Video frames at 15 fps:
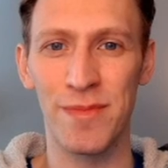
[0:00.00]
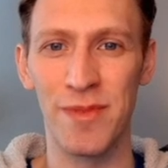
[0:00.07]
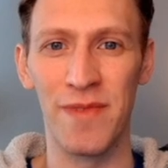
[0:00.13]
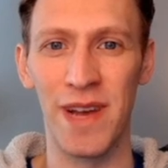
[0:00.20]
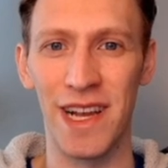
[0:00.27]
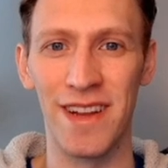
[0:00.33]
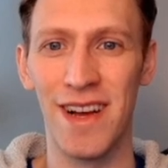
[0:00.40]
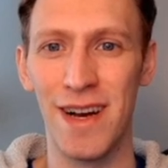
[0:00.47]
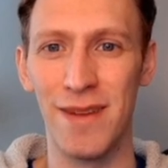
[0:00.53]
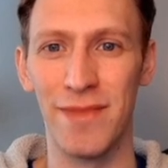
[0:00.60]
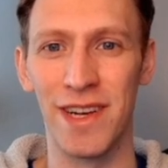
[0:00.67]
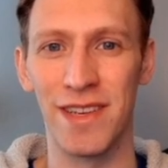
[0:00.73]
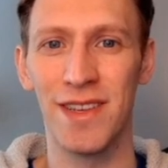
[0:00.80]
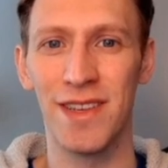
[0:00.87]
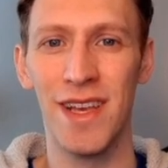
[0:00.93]
of
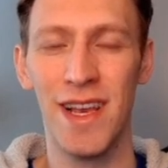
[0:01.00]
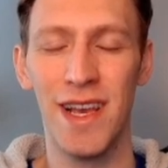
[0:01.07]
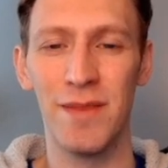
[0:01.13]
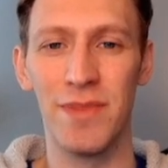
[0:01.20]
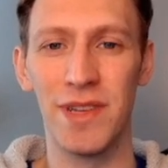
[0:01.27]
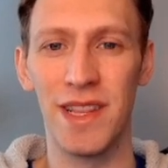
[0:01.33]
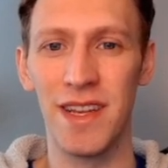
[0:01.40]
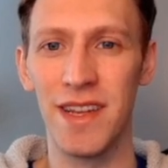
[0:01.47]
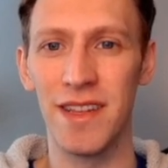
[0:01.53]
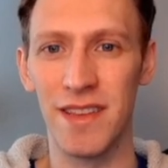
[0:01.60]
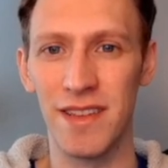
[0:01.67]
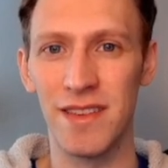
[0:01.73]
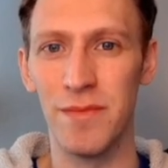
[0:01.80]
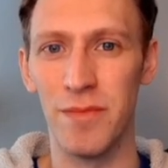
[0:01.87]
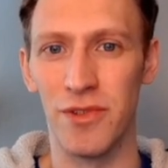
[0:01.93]
economics, but they get
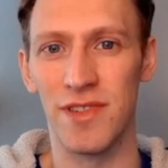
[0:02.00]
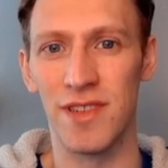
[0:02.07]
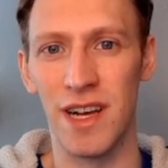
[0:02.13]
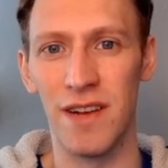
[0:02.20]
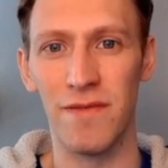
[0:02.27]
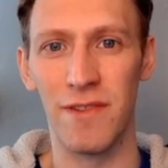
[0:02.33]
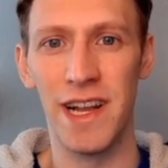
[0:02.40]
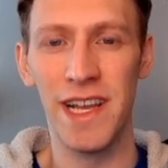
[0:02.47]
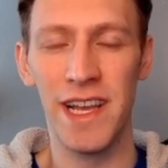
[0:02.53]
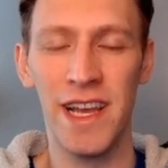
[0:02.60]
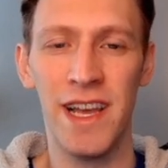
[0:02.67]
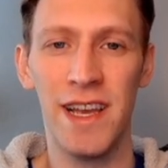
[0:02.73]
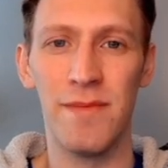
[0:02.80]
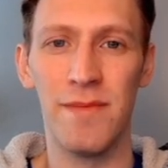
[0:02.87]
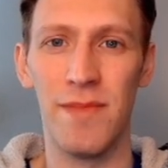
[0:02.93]
the simple stuff, right?
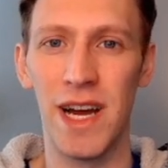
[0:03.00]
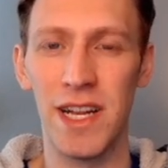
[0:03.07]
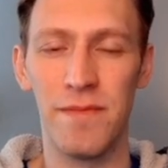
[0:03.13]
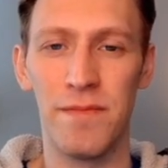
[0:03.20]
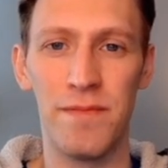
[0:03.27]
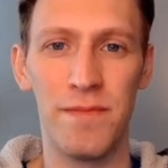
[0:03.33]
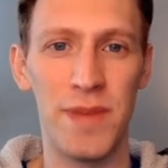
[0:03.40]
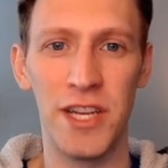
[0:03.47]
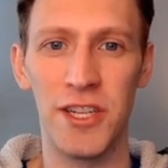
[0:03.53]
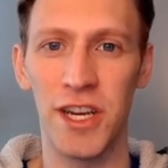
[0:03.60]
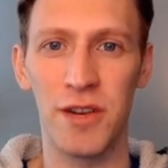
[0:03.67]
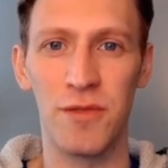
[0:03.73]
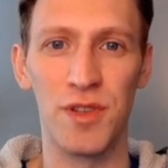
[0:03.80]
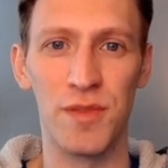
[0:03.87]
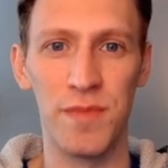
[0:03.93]
My
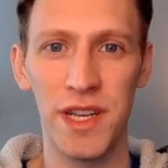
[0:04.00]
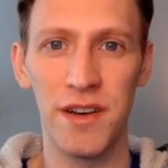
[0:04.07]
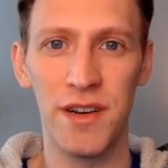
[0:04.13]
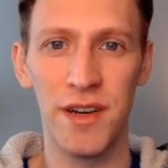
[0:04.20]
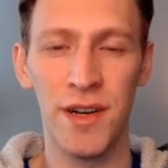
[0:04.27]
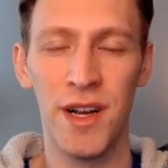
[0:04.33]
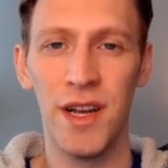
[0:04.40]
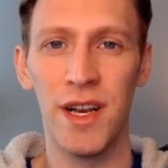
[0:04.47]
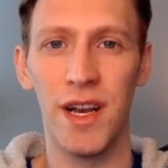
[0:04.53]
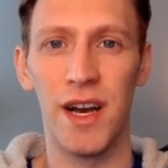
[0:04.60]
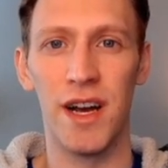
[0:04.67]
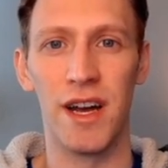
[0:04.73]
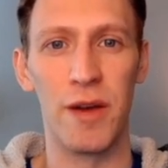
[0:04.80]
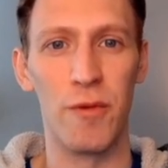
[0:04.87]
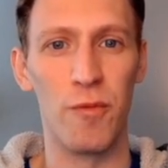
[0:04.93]
paycheck was bigger.
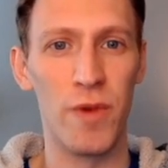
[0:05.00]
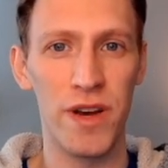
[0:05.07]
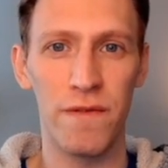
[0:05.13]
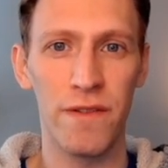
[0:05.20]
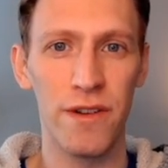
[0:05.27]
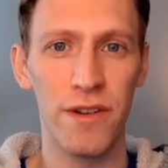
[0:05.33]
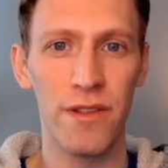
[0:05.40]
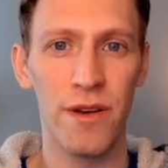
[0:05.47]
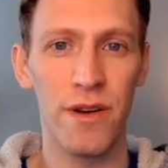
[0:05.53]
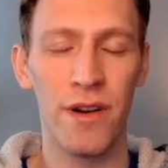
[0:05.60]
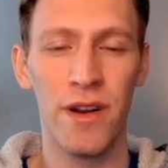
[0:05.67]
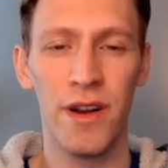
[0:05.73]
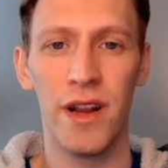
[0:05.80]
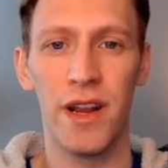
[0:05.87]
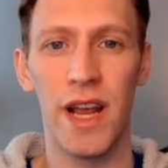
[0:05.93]
It went
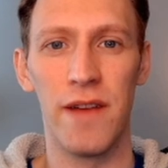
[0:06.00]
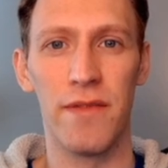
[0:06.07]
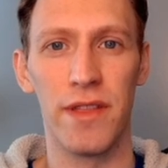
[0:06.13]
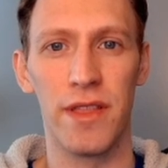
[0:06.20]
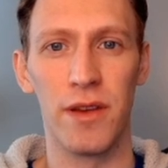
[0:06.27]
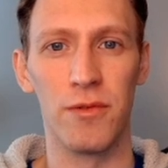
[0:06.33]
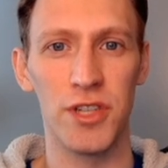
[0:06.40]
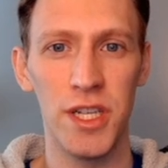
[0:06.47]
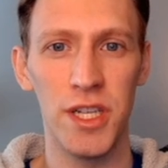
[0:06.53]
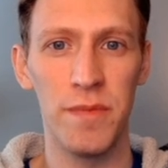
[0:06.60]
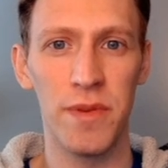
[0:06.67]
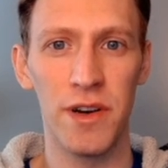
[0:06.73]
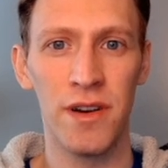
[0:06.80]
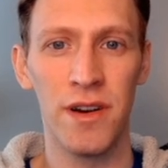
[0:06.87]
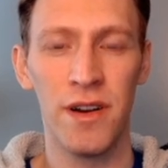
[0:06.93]
further. Everything was
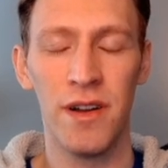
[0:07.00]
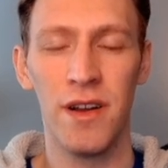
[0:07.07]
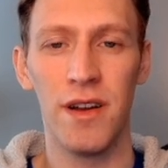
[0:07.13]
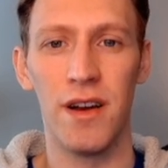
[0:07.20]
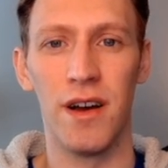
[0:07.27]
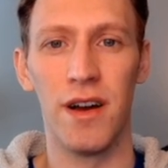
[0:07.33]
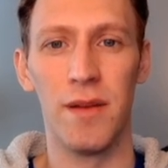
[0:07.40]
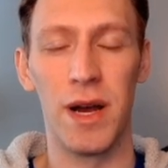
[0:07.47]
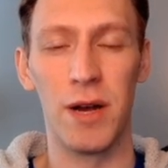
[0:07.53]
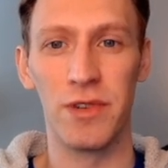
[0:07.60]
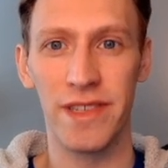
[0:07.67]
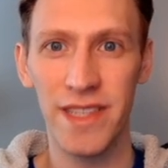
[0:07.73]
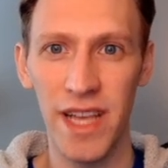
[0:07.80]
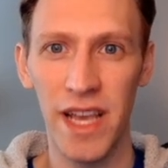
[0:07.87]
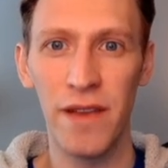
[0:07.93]
cheaper. I
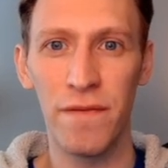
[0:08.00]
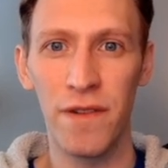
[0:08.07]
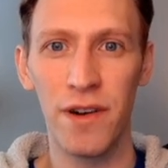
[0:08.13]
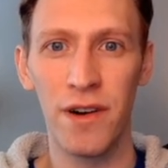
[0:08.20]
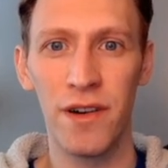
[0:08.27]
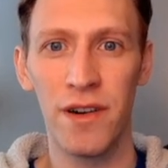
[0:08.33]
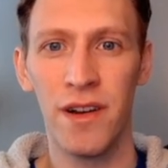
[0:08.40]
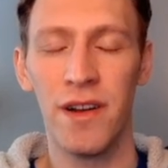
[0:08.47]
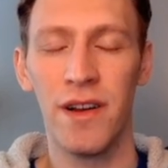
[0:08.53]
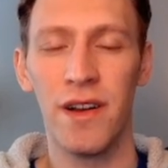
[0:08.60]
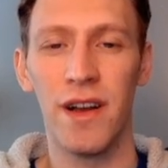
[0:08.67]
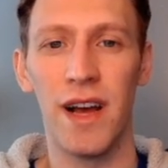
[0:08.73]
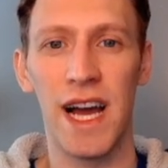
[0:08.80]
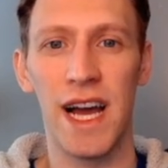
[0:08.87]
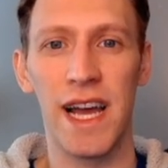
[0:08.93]
was safer.
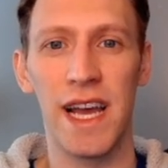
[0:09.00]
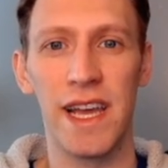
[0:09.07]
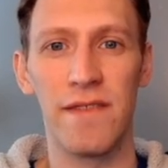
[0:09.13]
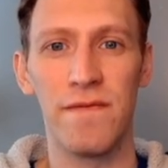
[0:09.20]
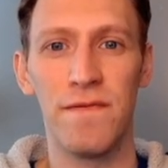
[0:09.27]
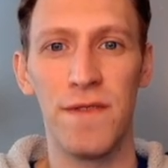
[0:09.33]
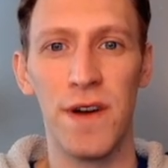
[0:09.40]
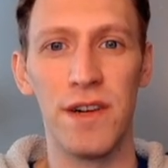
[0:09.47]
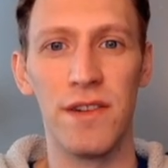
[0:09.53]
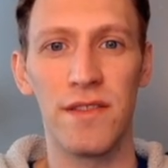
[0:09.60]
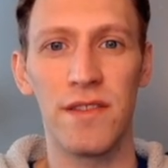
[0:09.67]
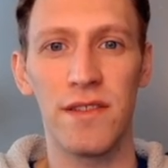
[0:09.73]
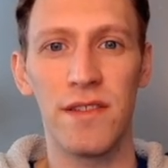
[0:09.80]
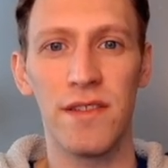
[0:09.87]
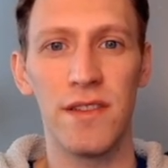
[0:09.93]
I
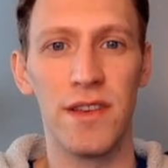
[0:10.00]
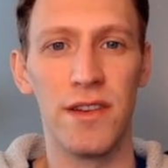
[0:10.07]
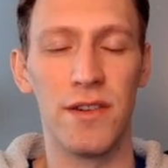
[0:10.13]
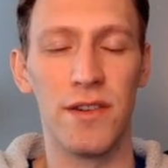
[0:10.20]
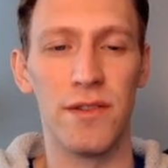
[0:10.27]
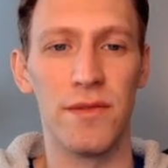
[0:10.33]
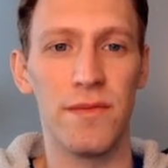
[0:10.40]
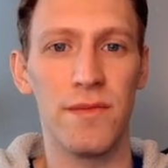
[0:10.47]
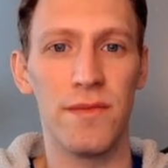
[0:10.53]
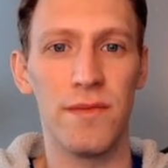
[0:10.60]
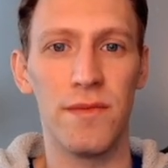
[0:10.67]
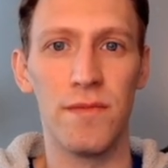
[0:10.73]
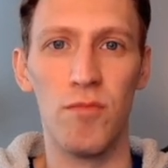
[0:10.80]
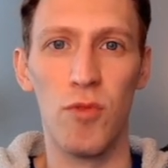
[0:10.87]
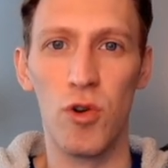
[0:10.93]
felt,
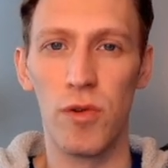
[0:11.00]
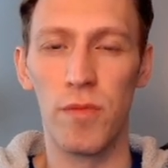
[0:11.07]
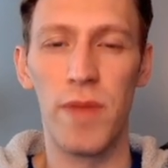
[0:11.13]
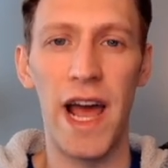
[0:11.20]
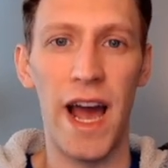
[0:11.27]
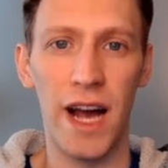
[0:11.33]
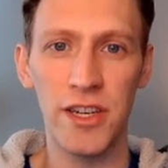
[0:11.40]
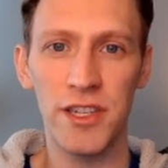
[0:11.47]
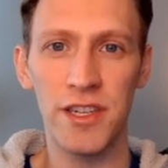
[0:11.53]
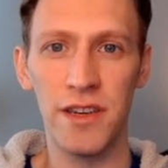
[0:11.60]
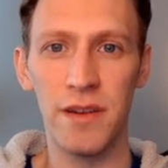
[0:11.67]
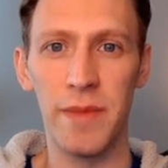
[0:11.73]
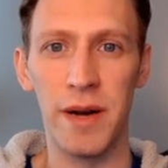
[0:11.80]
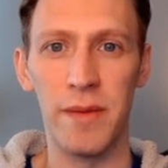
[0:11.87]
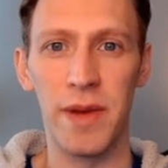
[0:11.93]
more
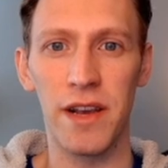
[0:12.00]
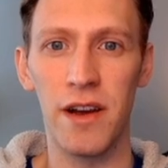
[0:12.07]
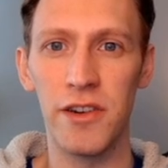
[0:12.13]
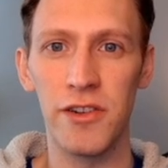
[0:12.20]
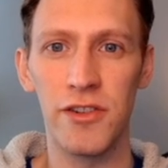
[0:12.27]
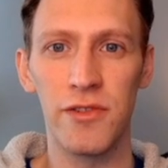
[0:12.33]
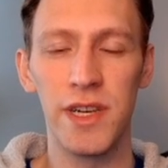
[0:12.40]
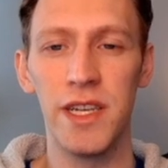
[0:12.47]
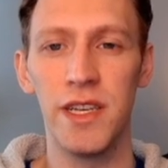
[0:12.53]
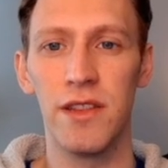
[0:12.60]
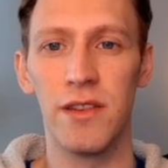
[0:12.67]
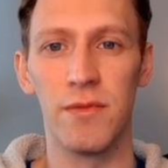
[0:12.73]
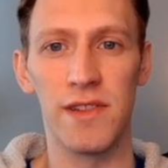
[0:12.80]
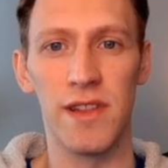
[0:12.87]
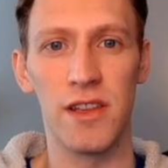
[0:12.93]
passionate about my country.
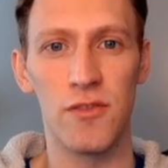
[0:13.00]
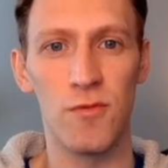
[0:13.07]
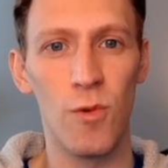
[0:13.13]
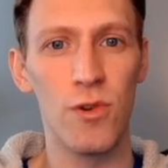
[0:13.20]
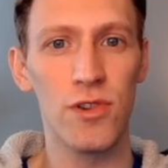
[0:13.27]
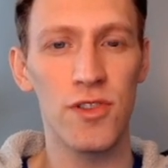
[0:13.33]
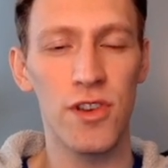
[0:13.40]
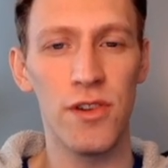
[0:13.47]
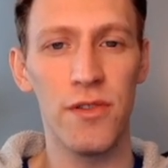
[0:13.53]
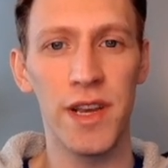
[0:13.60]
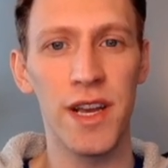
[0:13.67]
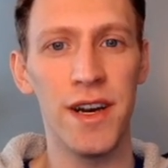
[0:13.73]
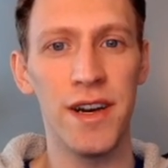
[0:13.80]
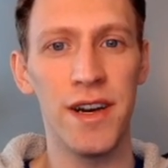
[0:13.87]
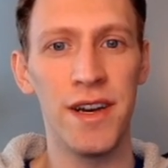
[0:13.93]
There was less wars
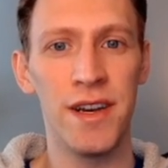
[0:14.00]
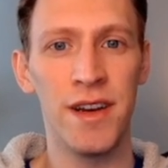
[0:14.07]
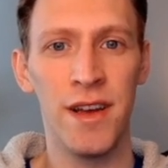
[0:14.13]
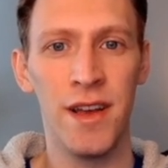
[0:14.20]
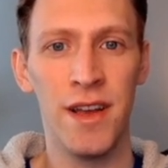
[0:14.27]
going on.